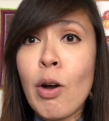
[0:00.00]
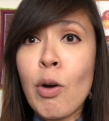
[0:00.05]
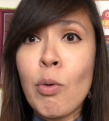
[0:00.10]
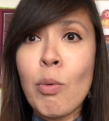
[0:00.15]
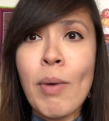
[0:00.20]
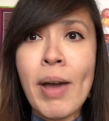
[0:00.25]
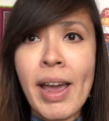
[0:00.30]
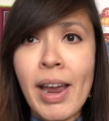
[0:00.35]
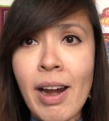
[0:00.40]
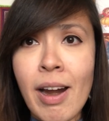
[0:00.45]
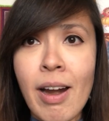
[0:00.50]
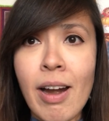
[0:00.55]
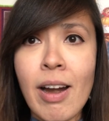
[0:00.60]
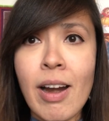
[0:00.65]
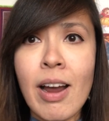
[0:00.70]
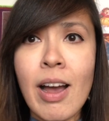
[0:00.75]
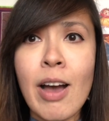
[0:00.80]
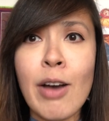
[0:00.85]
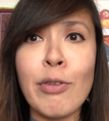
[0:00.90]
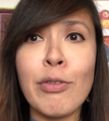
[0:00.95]

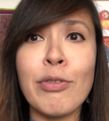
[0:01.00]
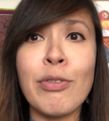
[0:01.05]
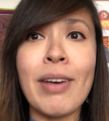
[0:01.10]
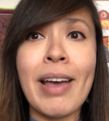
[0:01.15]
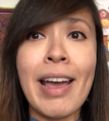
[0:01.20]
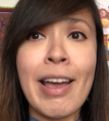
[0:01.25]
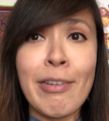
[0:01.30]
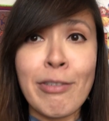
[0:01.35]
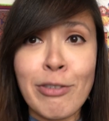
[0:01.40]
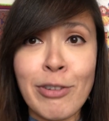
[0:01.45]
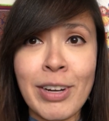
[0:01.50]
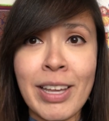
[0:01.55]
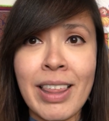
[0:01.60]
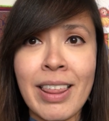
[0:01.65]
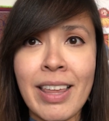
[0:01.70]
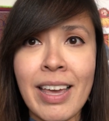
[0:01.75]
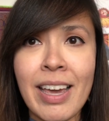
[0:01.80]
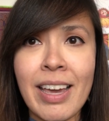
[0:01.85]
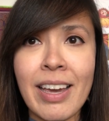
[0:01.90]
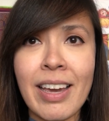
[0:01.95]
aware of
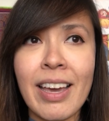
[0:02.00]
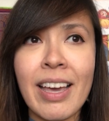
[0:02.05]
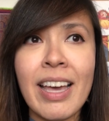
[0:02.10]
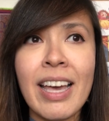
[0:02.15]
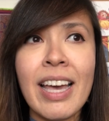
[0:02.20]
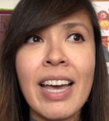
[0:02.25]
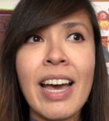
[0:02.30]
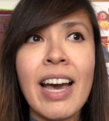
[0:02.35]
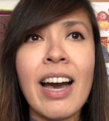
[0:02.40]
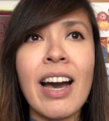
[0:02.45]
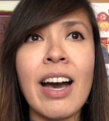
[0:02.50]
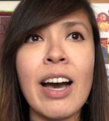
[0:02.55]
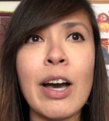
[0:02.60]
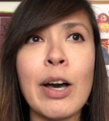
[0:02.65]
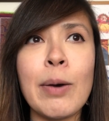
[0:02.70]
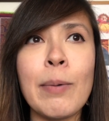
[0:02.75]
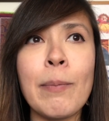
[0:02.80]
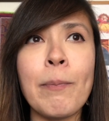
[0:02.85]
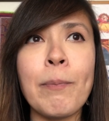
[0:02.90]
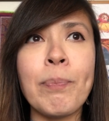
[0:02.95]
everything.
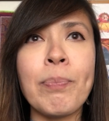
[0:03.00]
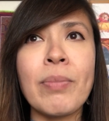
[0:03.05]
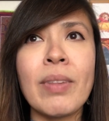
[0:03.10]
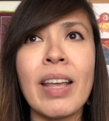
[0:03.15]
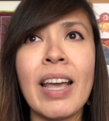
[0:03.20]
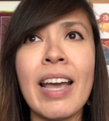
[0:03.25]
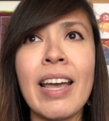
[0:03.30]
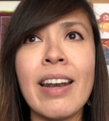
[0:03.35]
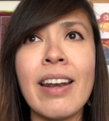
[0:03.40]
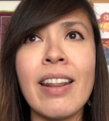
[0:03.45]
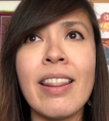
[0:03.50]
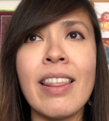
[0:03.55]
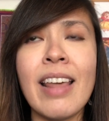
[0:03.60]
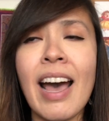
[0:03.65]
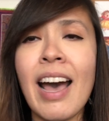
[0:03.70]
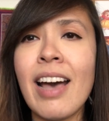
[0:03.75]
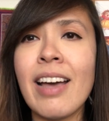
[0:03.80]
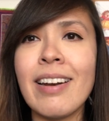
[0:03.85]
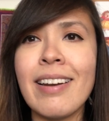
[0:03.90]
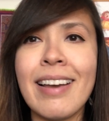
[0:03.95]
And
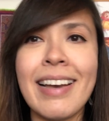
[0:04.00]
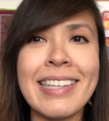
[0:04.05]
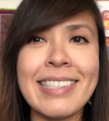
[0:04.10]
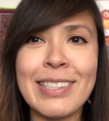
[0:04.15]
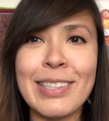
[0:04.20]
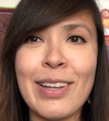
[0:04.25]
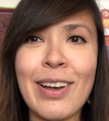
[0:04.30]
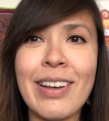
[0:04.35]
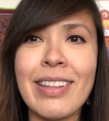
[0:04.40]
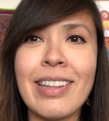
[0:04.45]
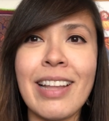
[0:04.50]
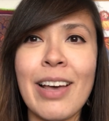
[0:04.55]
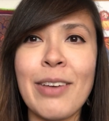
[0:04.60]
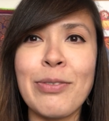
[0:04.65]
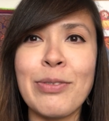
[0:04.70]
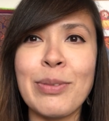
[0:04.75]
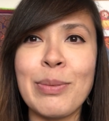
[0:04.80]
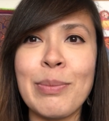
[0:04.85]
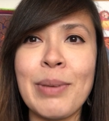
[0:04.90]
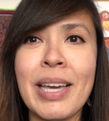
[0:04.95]
that has not
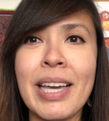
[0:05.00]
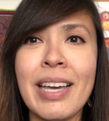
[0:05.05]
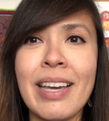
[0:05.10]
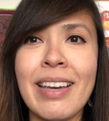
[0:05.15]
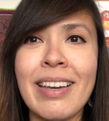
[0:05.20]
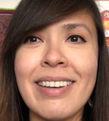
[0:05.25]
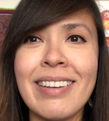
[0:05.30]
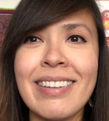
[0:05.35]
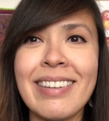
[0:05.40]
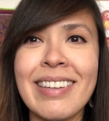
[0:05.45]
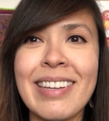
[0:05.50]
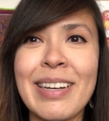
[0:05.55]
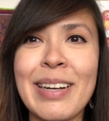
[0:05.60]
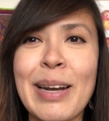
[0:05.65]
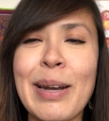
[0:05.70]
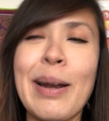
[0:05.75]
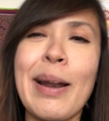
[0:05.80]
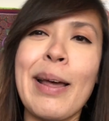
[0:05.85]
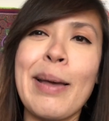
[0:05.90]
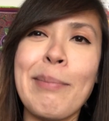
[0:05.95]
left me,
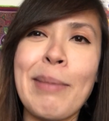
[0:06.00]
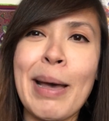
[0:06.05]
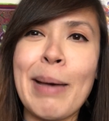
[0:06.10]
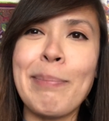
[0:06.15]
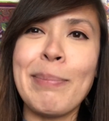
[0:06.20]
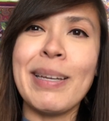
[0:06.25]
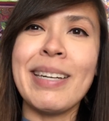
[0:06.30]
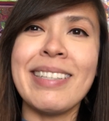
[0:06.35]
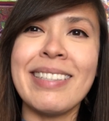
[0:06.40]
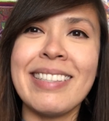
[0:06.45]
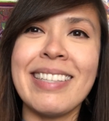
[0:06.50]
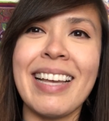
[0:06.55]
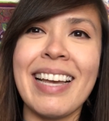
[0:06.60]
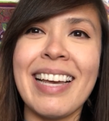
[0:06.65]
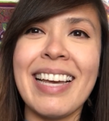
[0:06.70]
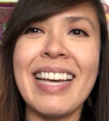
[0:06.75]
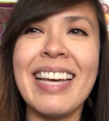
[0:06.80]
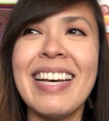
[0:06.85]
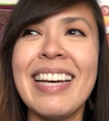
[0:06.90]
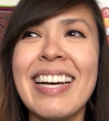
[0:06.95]
and I'm happy to
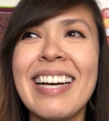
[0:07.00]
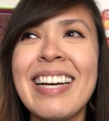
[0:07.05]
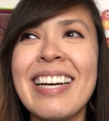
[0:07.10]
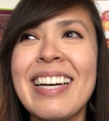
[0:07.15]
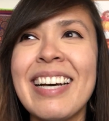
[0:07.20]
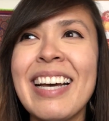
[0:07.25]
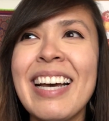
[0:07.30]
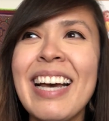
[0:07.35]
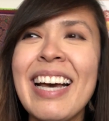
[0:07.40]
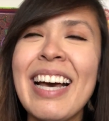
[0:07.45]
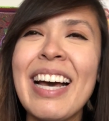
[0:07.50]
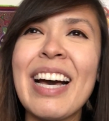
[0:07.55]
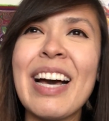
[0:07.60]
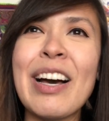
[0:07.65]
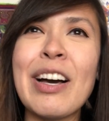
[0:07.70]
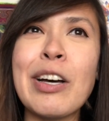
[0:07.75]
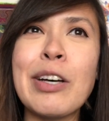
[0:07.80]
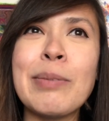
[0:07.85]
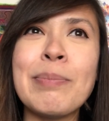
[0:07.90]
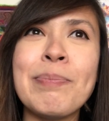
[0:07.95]
say.
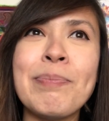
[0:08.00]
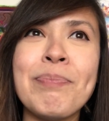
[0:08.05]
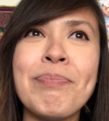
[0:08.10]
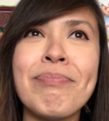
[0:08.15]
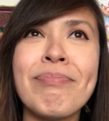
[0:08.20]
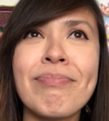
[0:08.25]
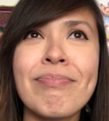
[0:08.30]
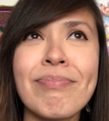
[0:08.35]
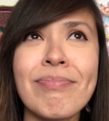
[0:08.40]
And